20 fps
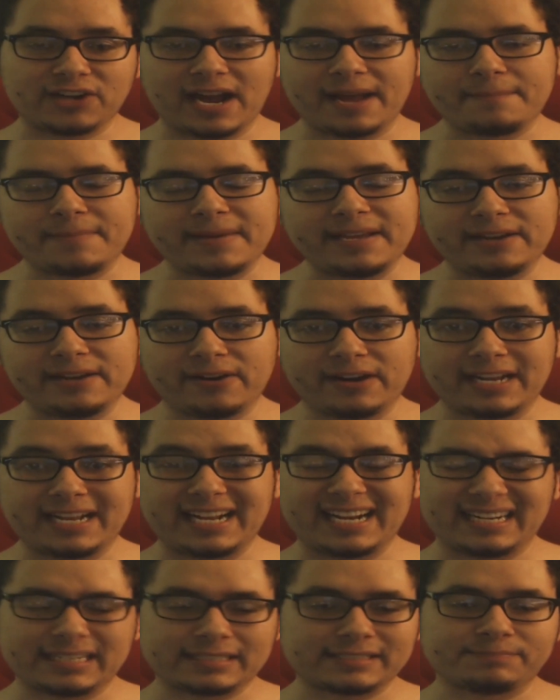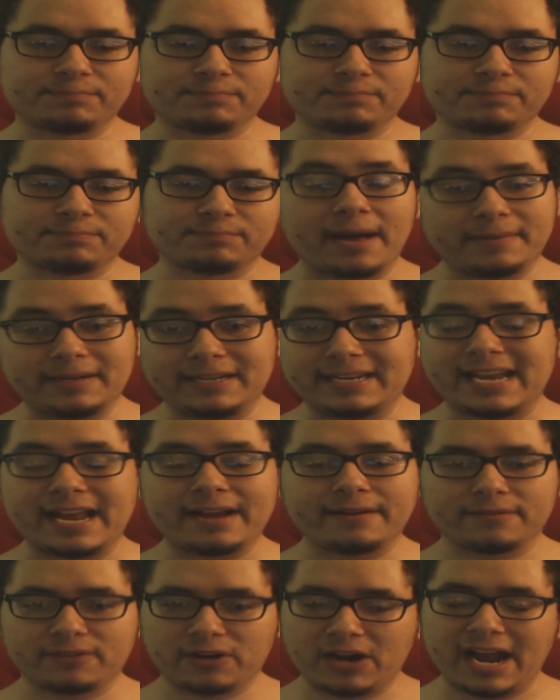IP on it, and it's probably
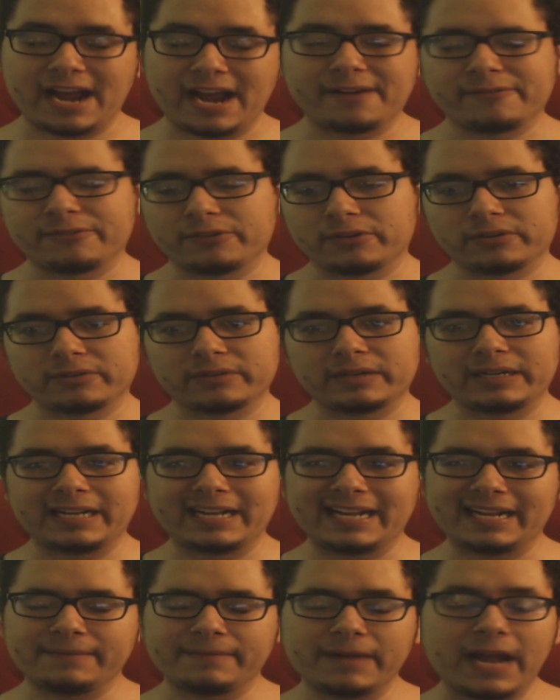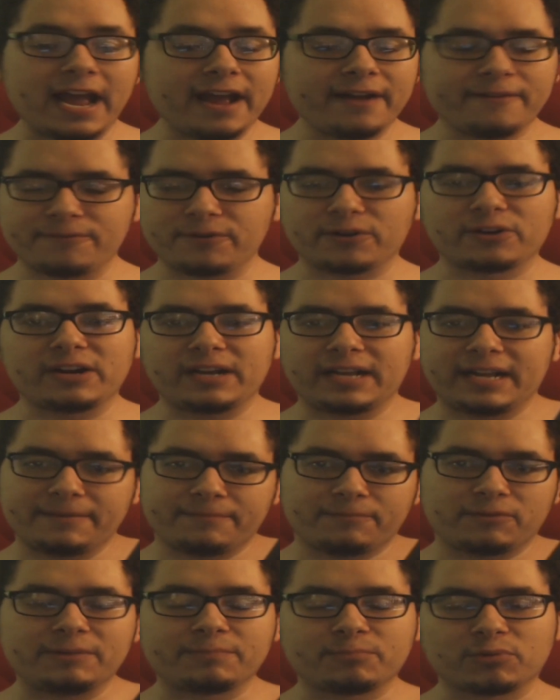never, ever going to
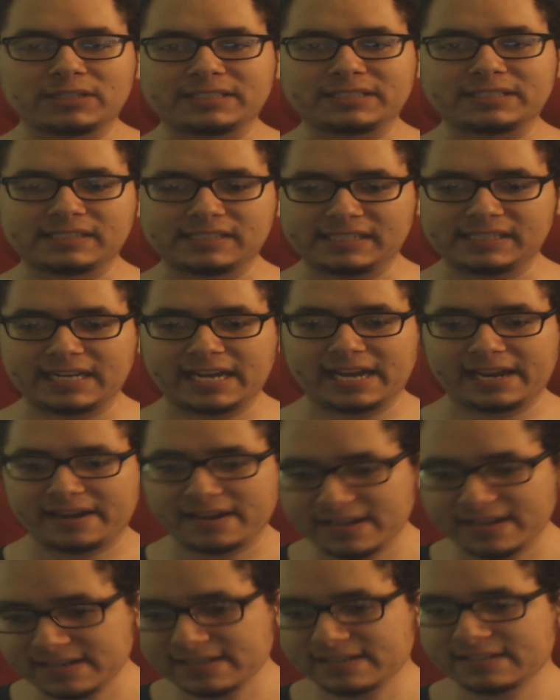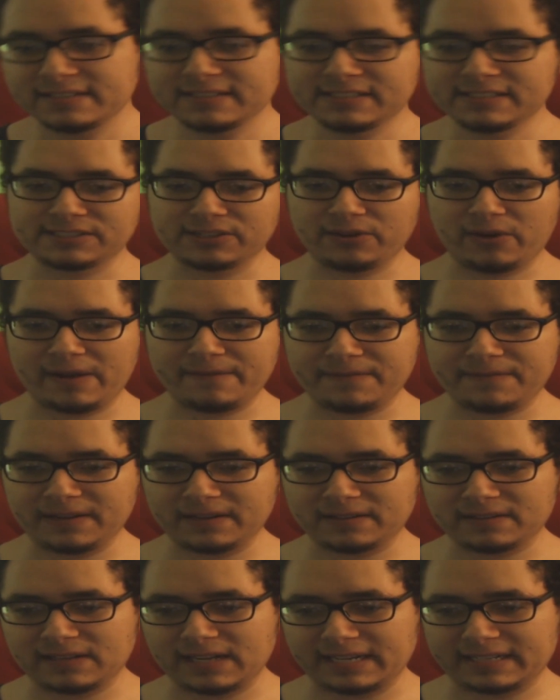get reprinted again. So I
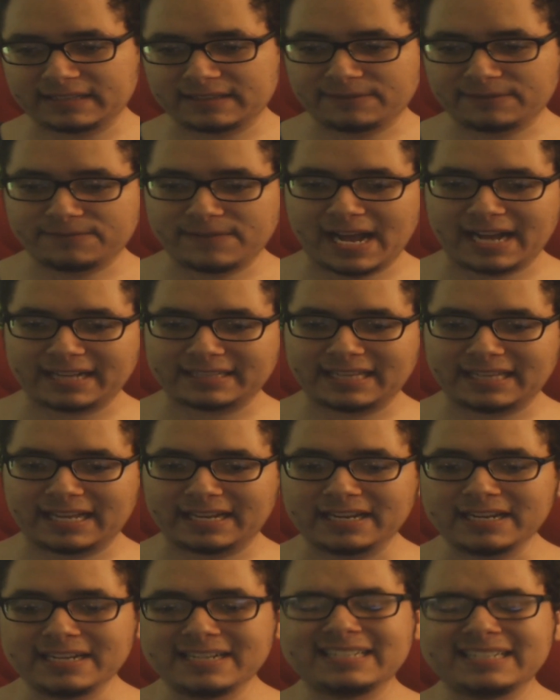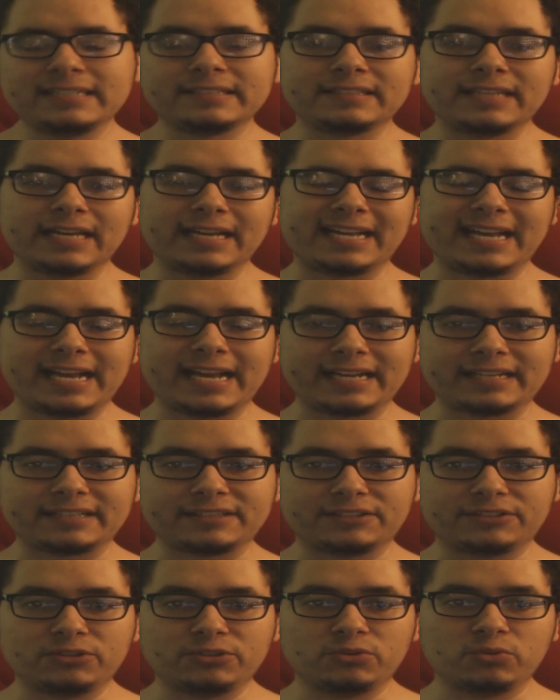feel like the fact that they can't
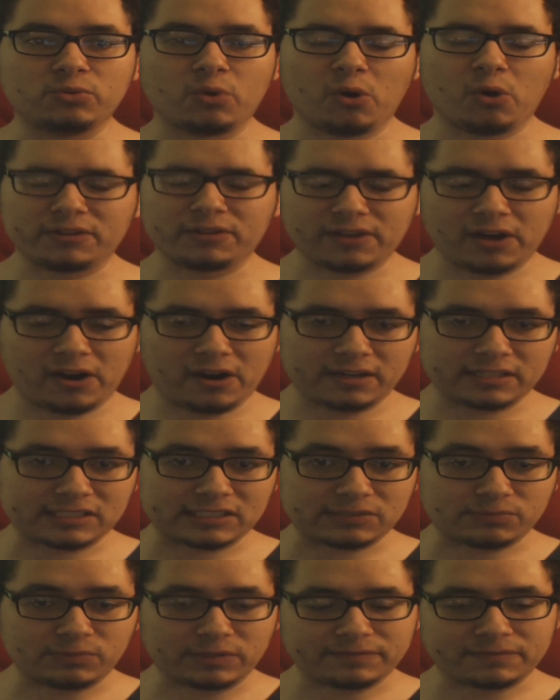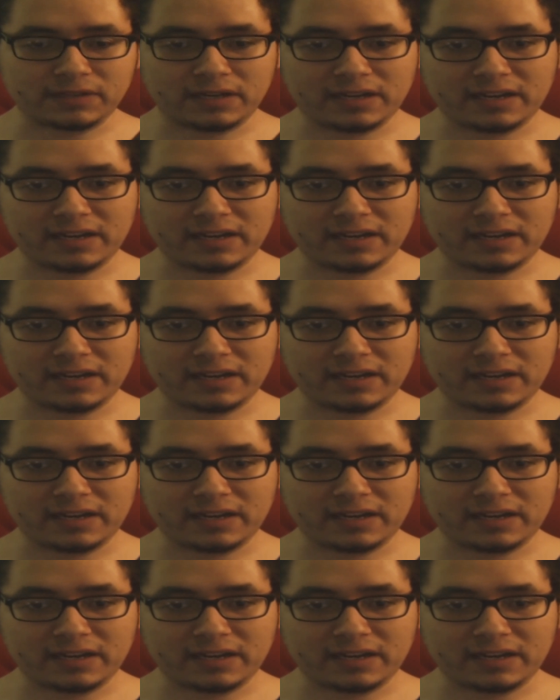do old arts with